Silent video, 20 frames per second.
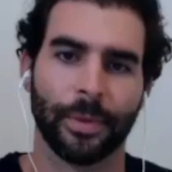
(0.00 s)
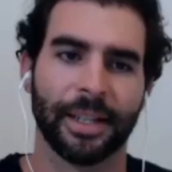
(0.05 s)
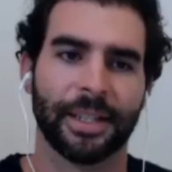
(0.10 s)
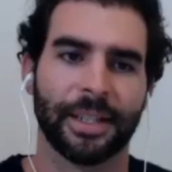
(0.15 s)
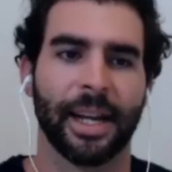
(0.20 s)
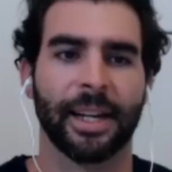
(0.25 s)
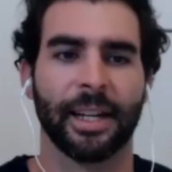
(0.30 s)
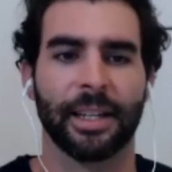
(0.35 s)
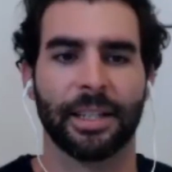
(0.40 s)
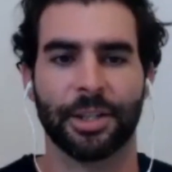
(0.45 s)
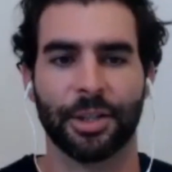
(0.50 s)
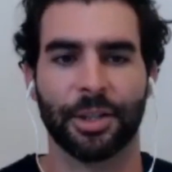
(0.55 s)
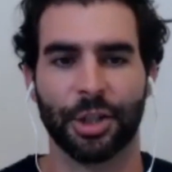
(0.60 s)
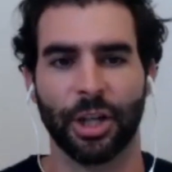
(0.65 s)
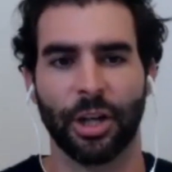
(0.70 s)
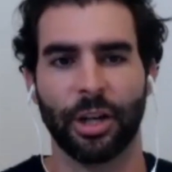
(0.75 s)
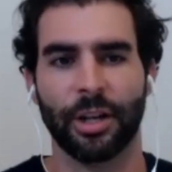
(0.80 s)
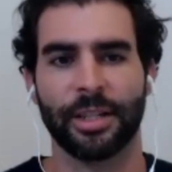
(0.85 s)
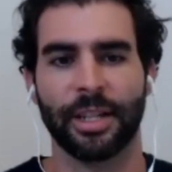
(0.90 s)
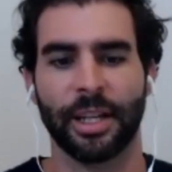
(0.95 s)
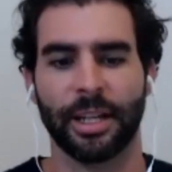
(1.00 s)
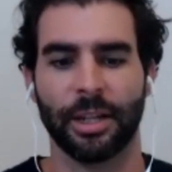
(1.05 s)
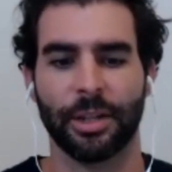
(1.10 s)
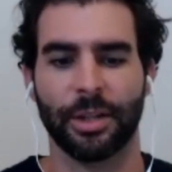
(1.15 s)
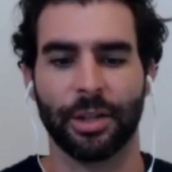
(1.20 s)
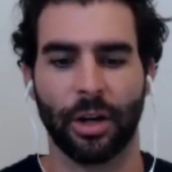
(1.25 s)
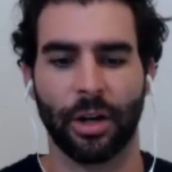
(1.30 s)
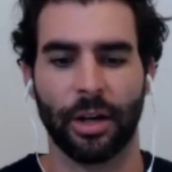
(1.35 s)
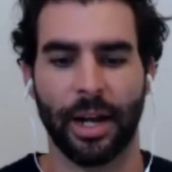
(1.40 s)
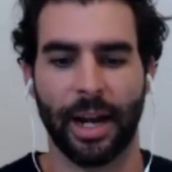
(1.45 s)
And it shows that you
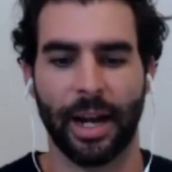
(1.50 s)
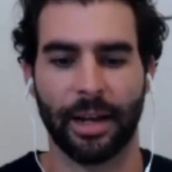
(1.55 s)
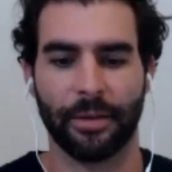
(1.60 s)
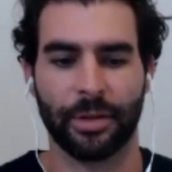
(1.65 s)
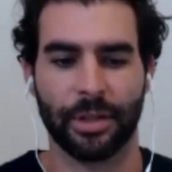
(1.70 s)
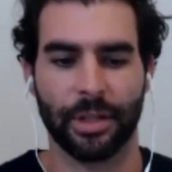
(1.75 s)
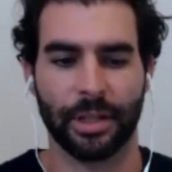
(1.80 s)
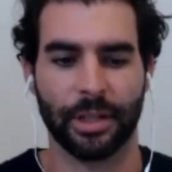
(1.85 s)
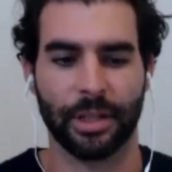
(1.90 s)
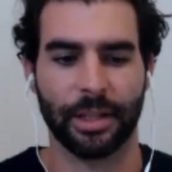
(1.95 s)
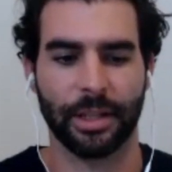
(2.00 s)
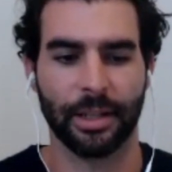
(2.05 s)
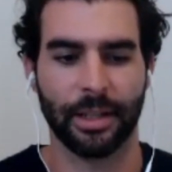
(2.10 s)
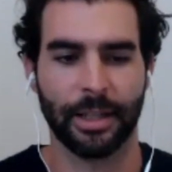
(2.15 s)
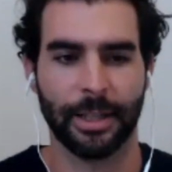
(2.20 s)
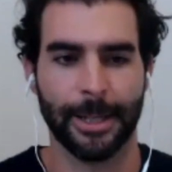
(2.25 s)
don't have to